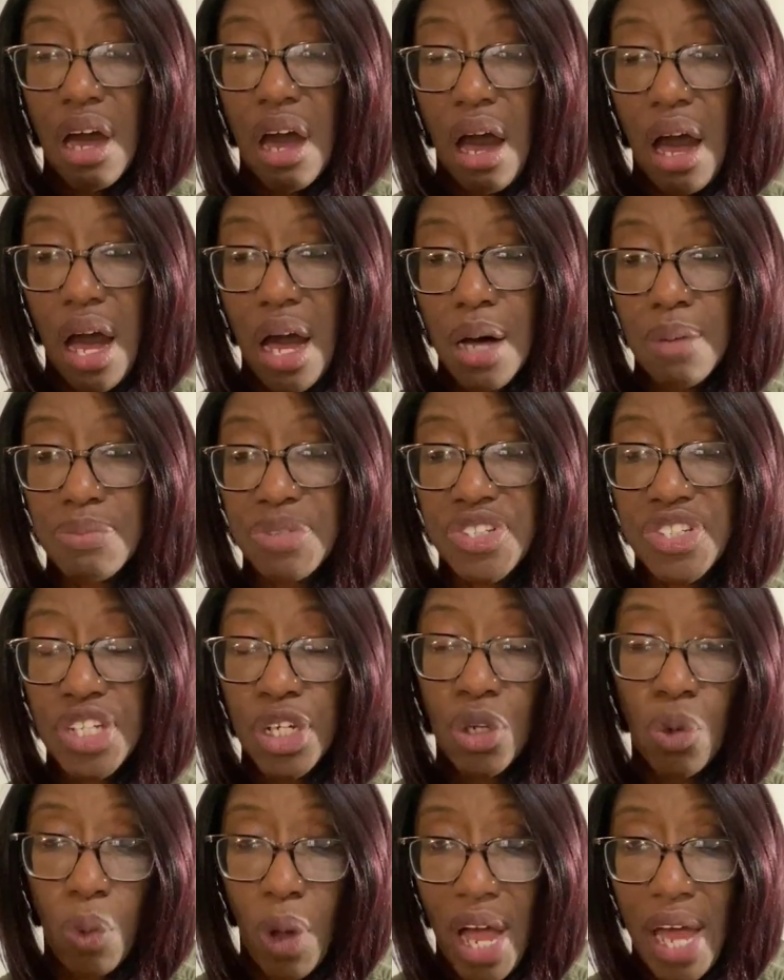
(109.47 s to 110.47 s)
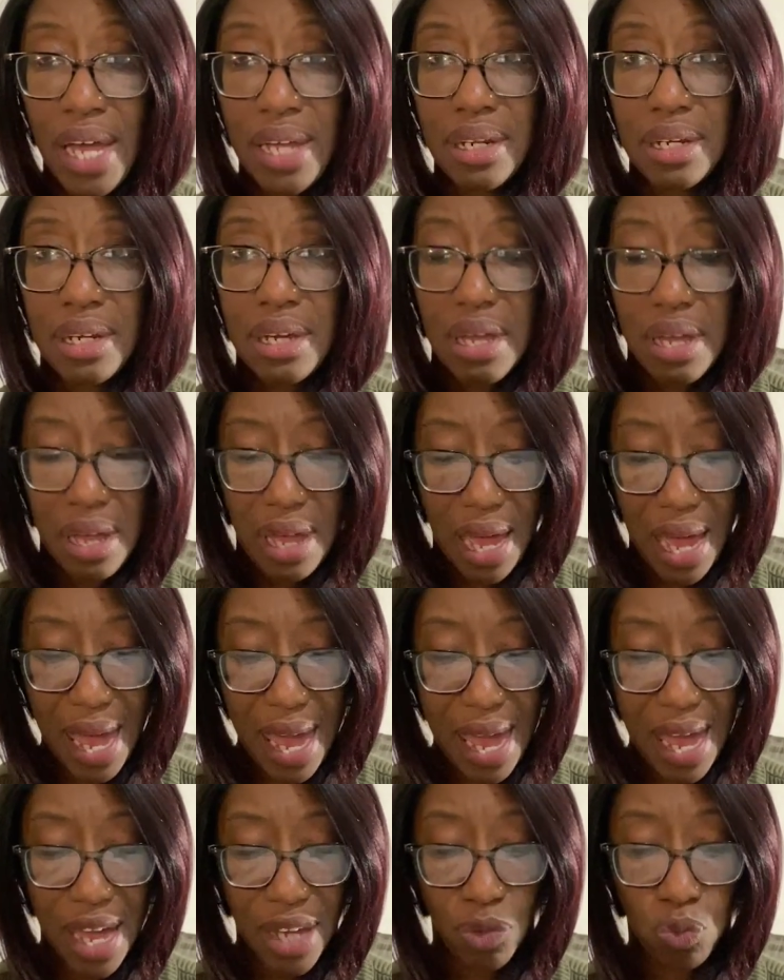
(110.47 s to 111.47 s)
um, silhouette,
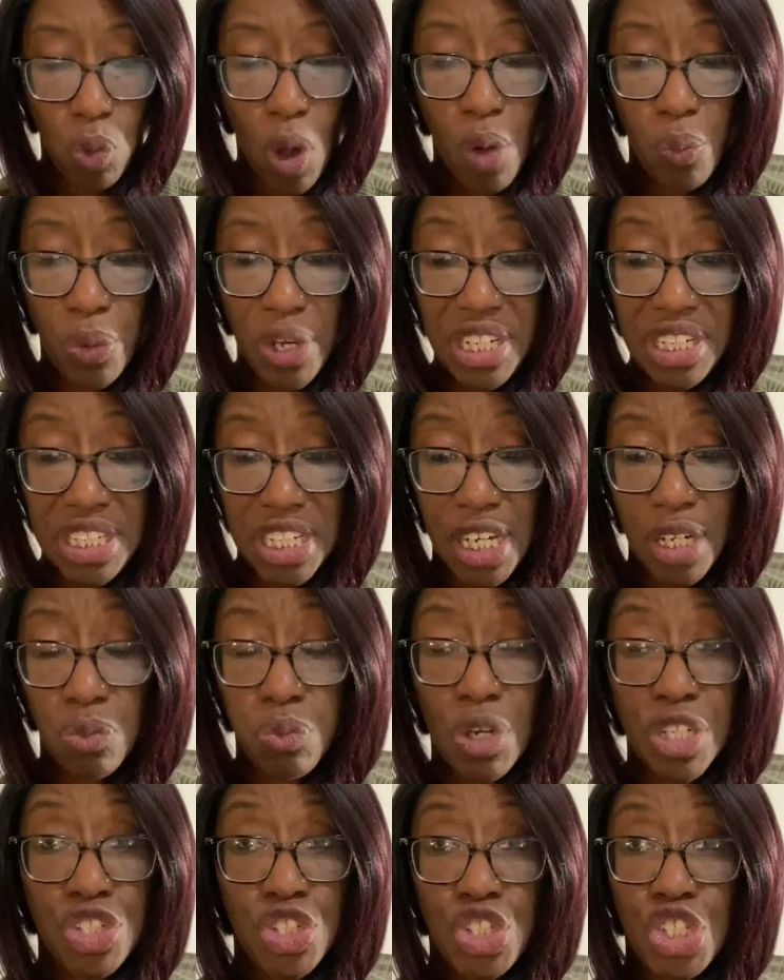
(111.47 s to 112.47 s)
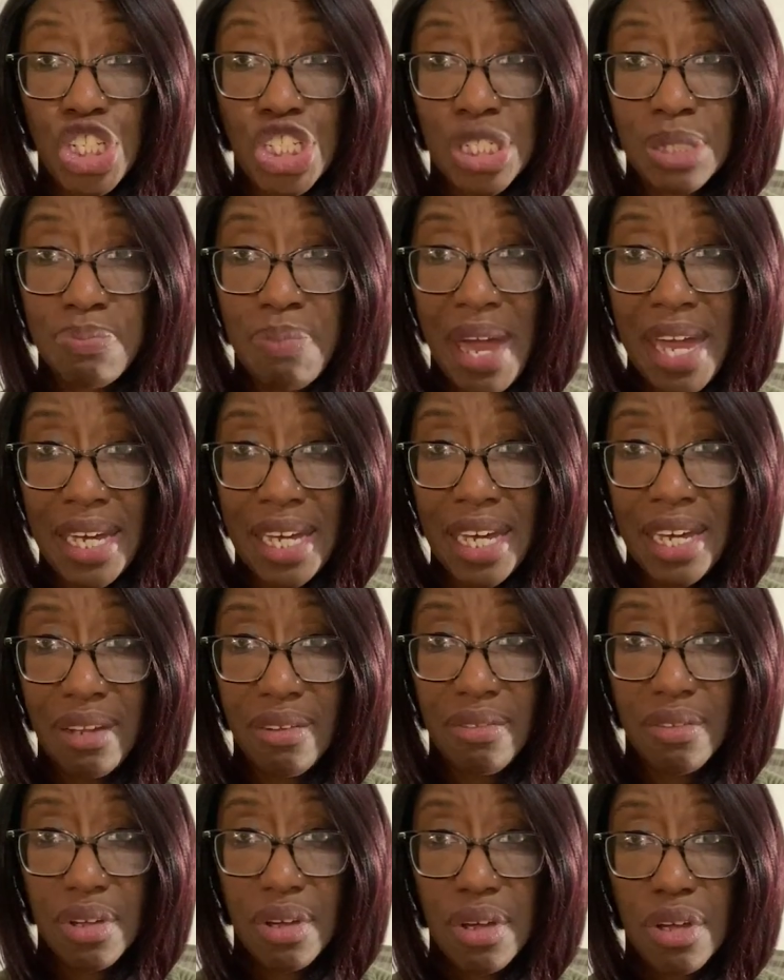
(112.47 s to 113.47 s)
and what we did was just make
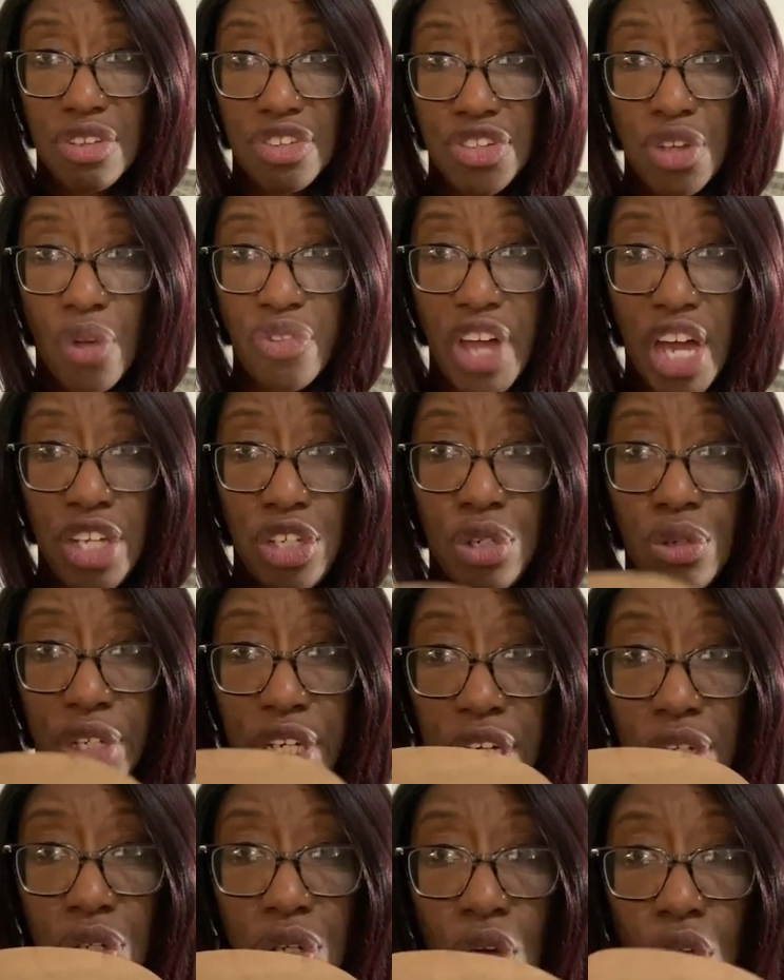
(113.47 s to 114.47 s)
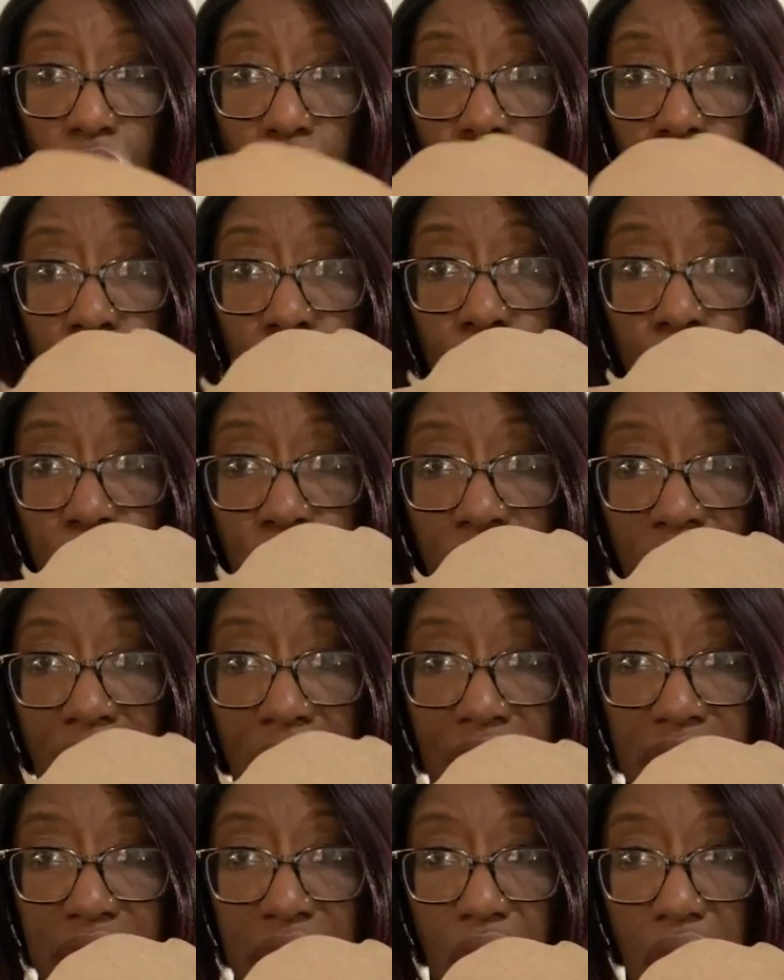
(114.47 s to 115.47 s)
it so that you can you
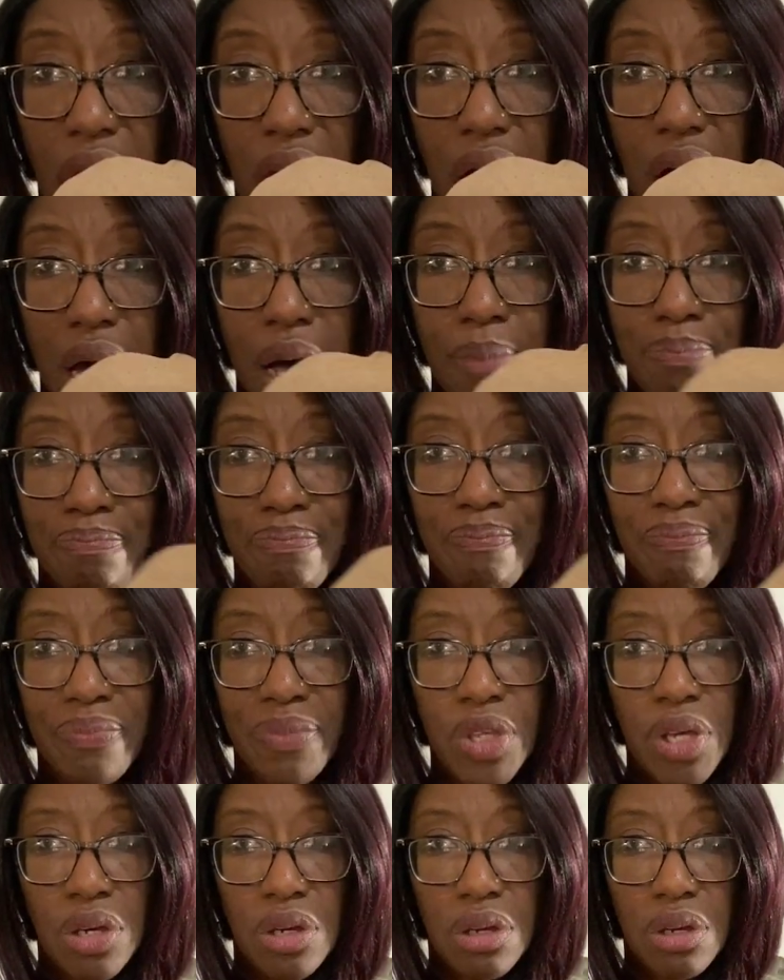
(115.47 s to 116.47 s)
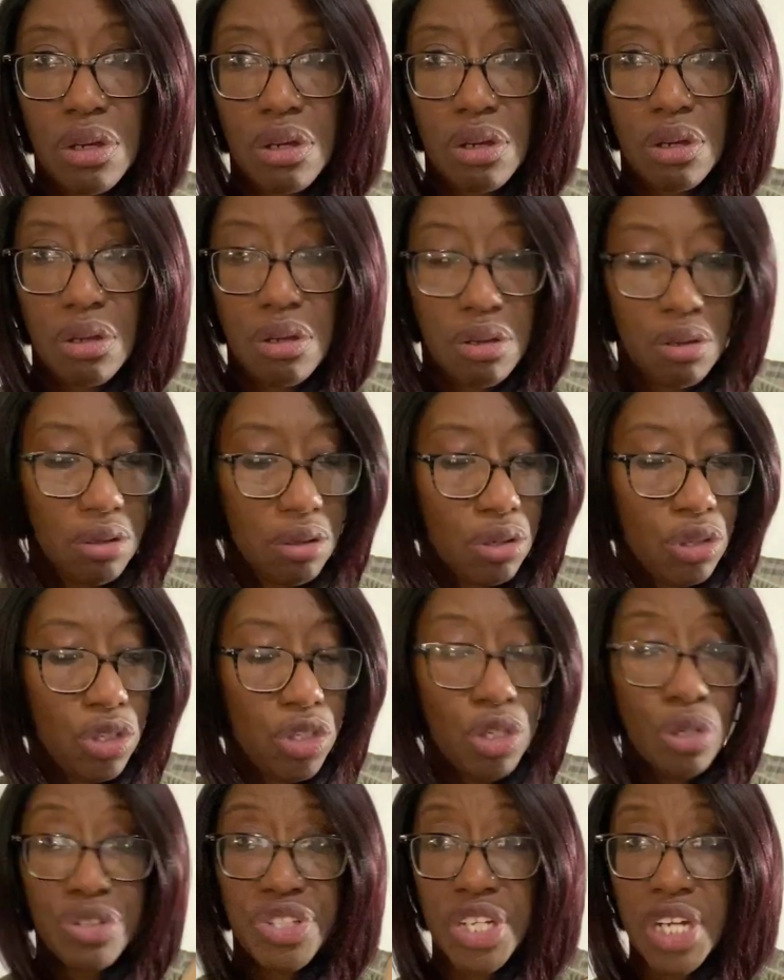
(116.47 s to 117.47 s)
can um,
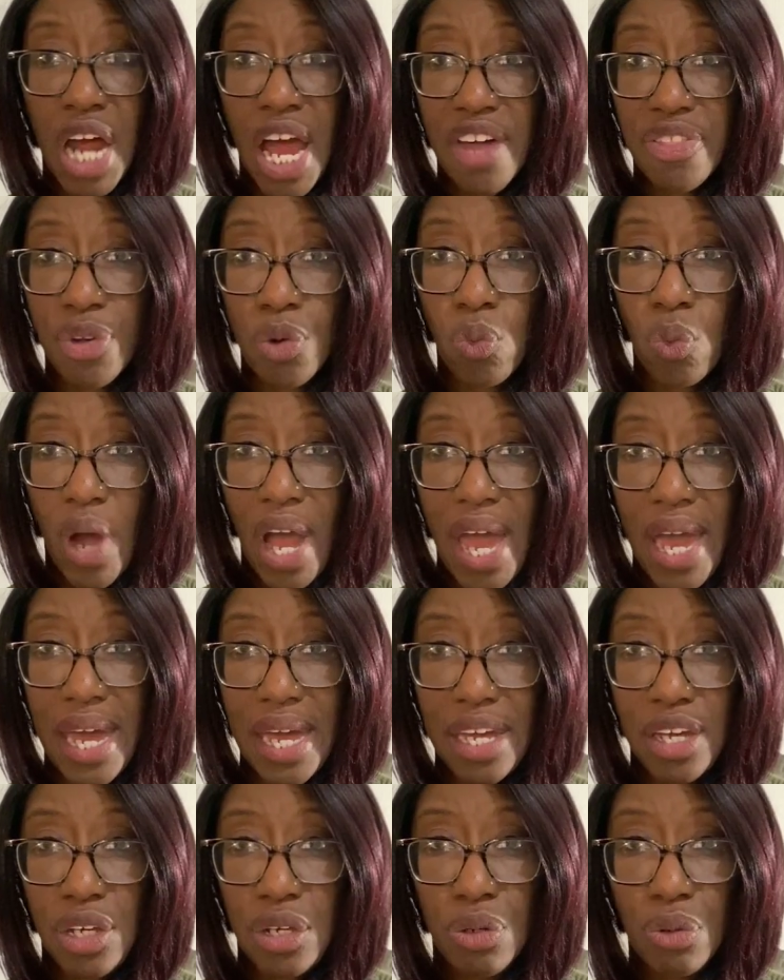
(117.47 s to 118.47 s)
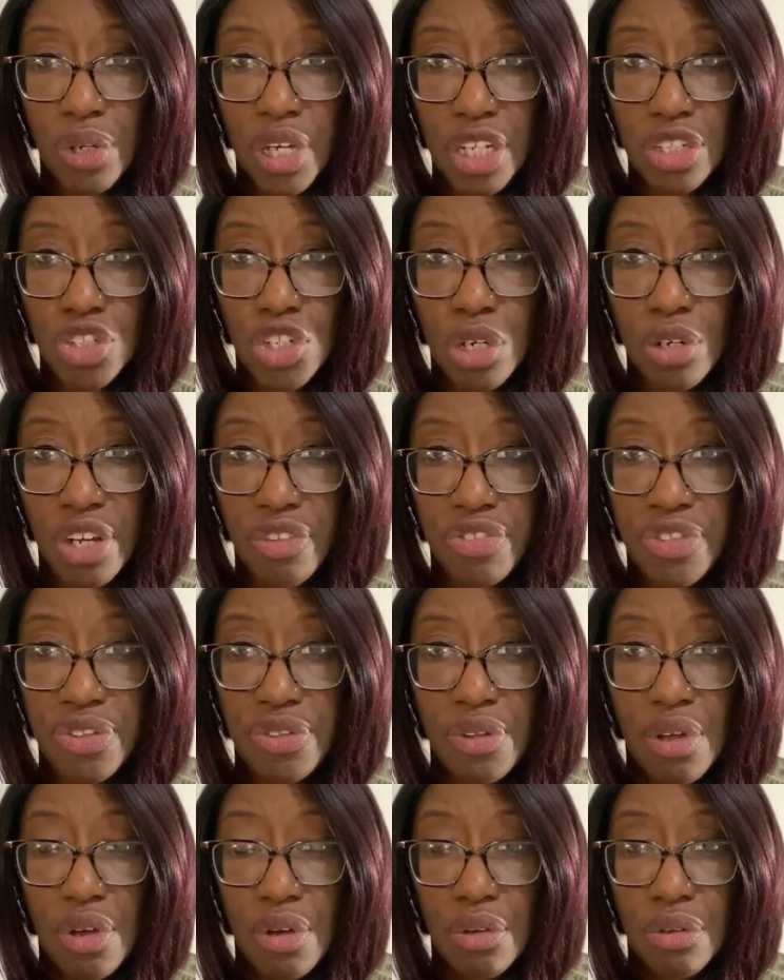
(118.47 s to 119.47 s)
use it either way. You can turn it
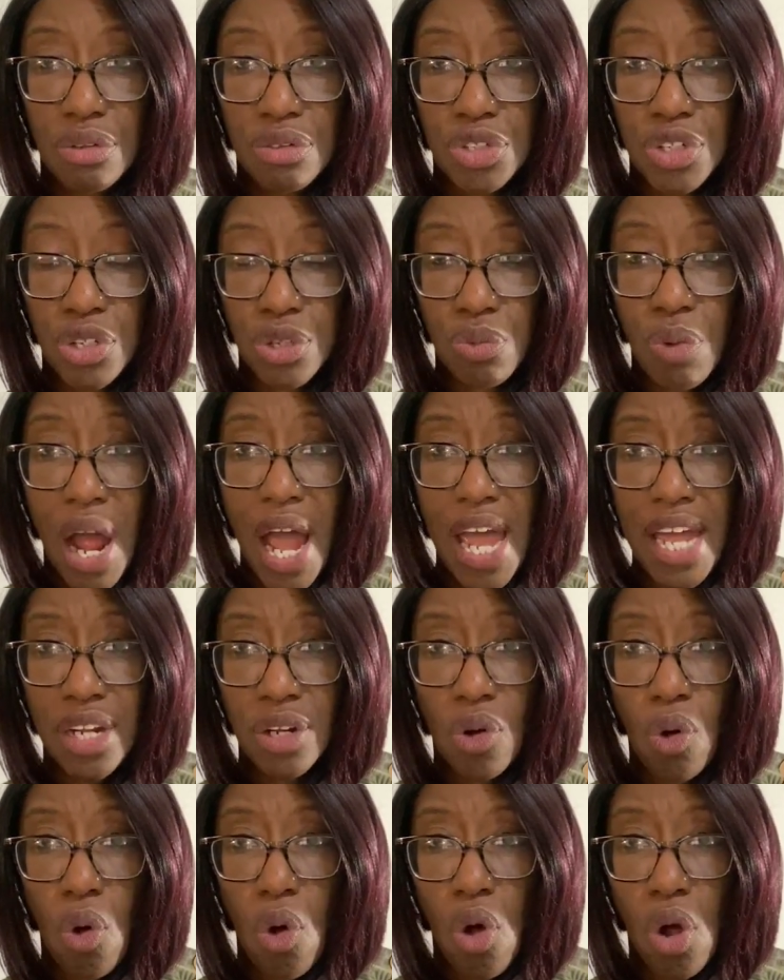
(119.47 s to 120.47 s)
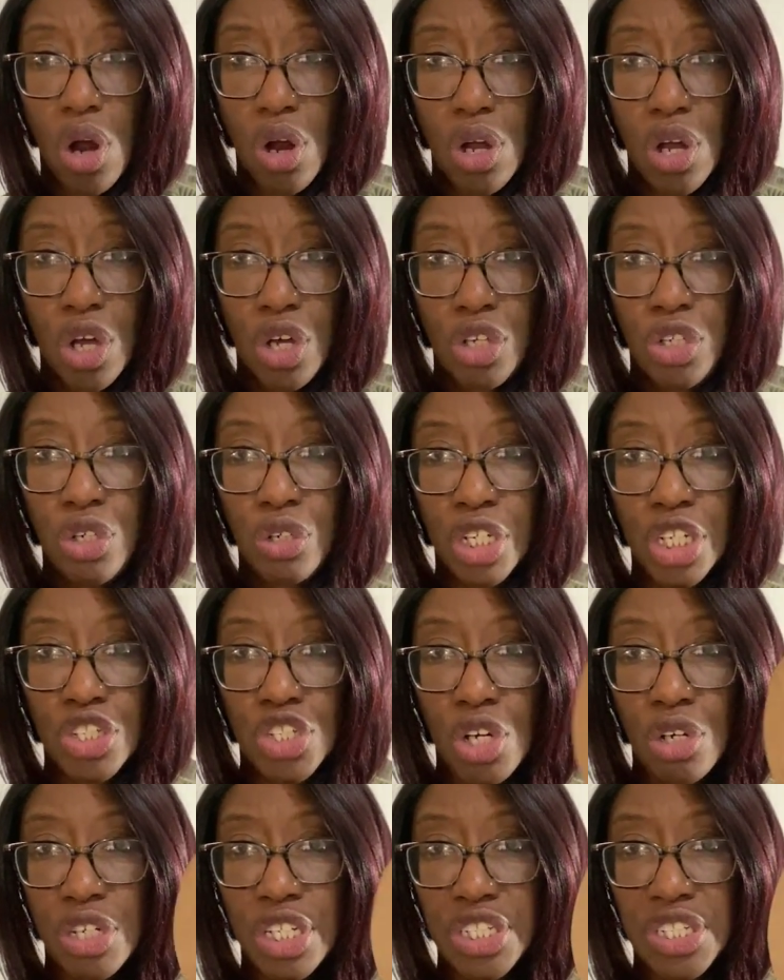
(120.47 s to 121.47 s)
to the right or you can
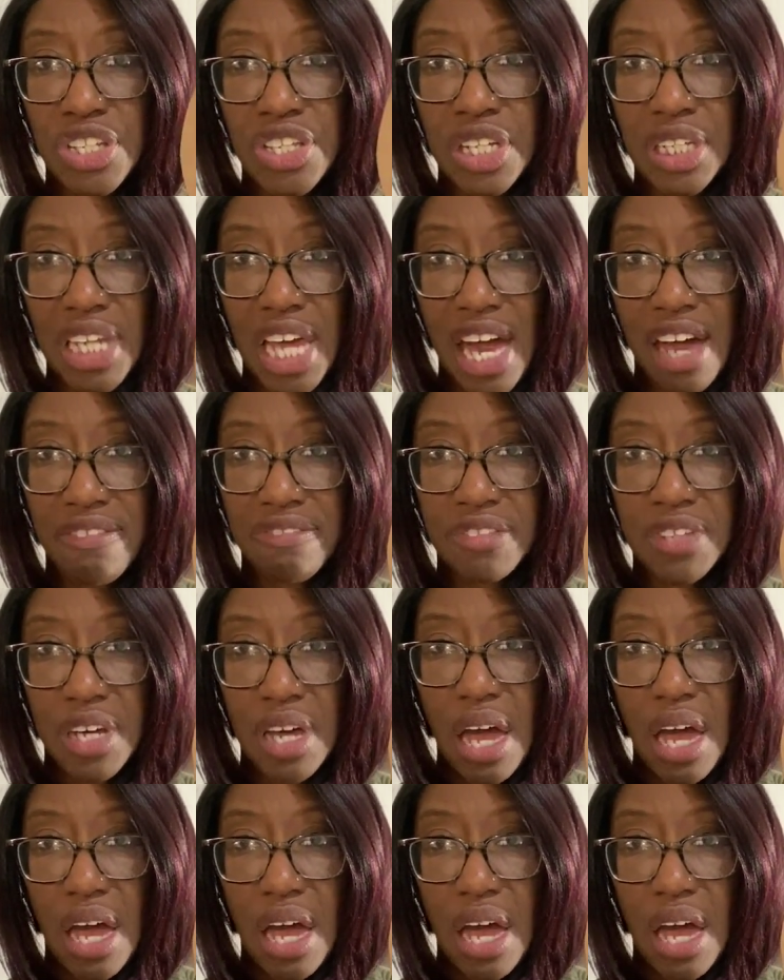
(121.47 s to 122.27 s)
turn it to the left